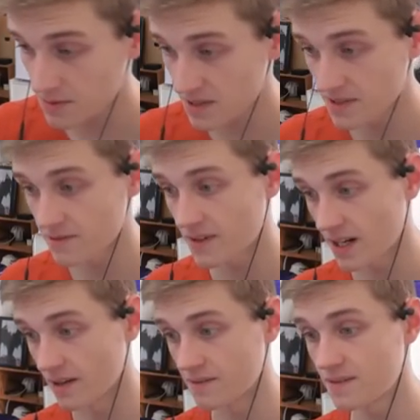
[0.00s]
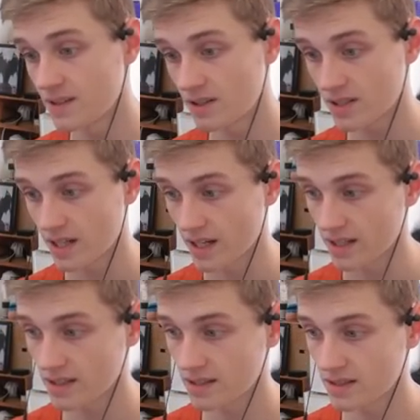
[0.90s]
of 75. Okay,
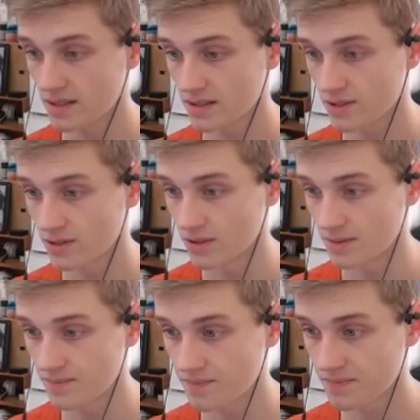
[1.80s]
cool.